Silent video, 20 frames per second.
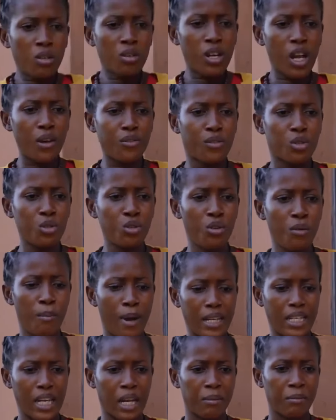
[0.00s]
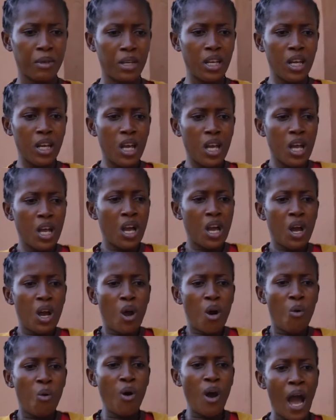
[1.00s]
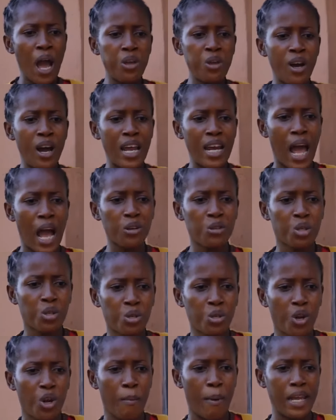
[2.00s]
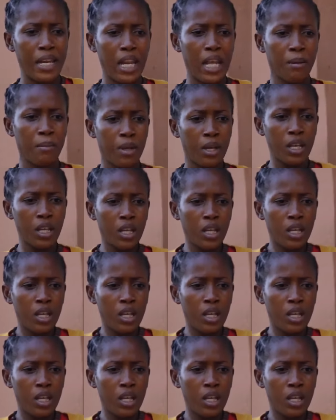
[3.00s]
Good afternoon, madam. Who are you and how did you know my name?